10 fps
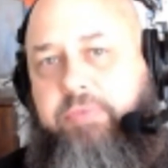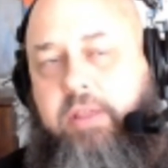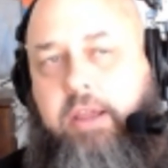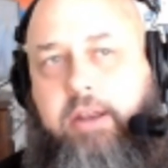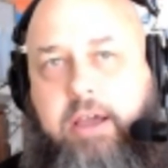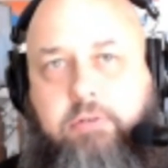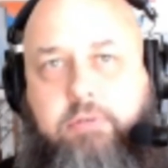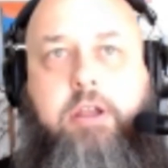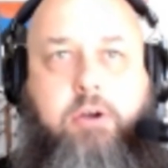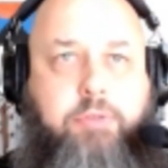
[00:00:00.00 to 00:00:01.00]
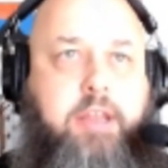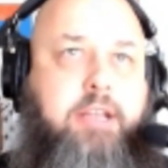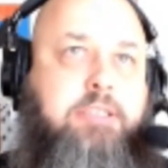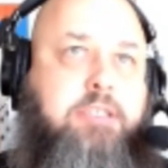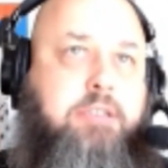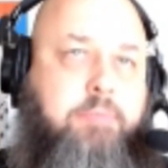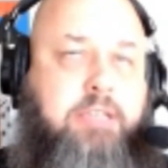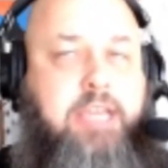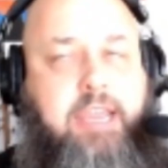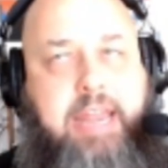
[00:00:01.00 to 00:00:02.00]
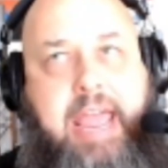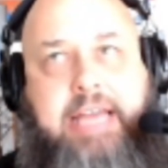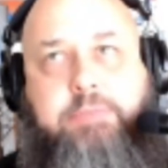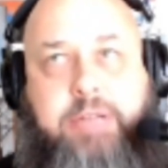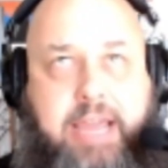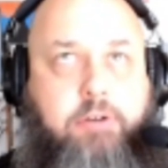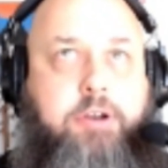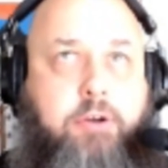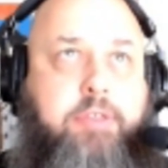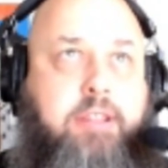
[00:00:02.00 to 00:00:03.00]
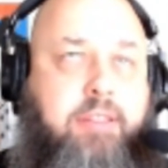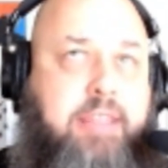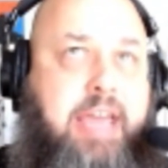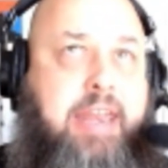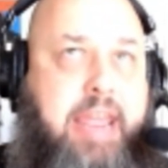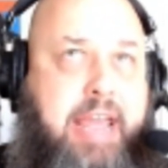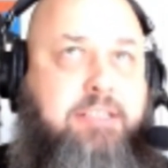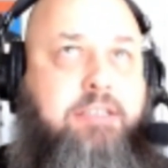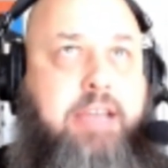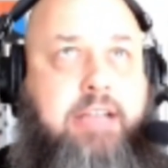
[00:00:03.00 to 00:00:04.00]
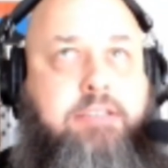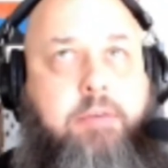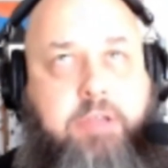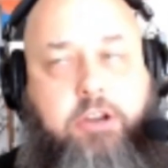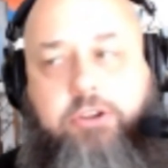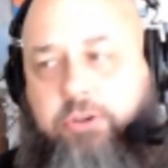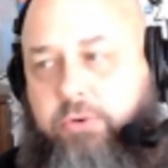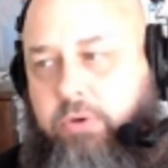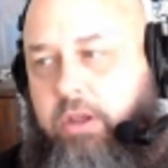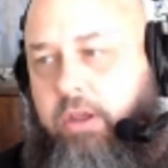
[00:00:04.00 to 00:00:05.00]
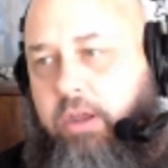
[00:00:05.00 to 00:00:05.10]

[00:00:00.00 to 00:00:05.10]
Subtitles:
And I don't know that it's, I'm not saying it has, but I don't know that that hasn't had something to do